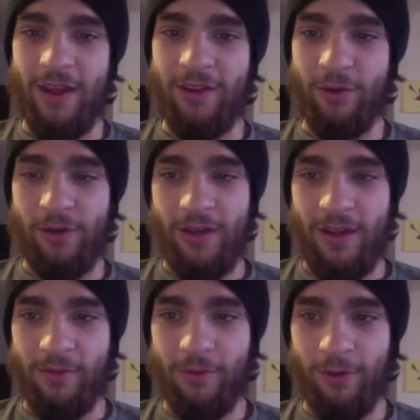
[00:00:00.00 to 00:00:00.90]
now you're going into
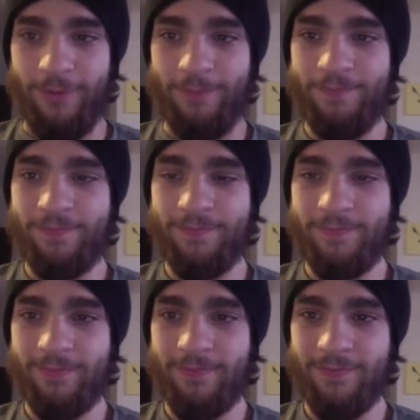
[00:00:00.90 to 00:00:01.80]
Ivysaur.
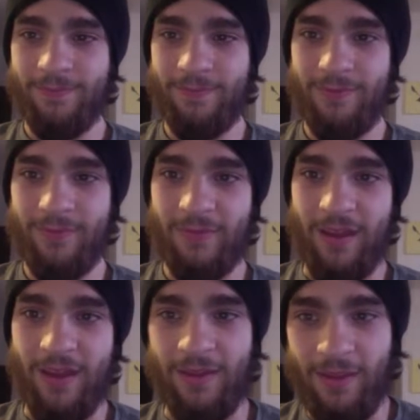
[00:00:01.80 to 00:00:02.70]

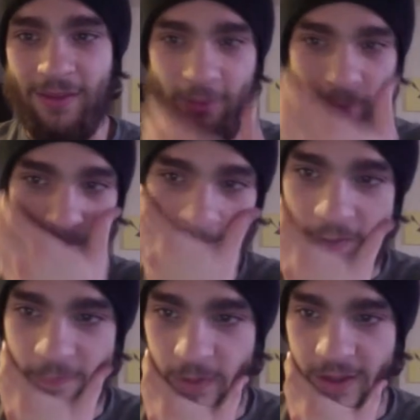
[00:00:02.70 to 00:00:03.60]
And this is why we
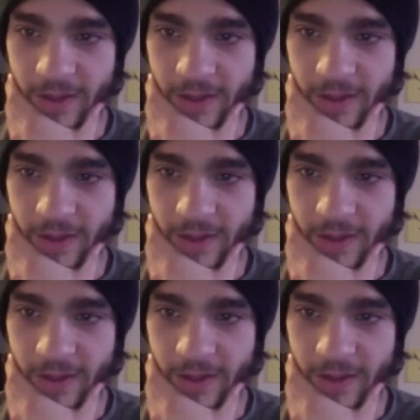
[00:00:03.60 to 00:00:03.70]
have Beak.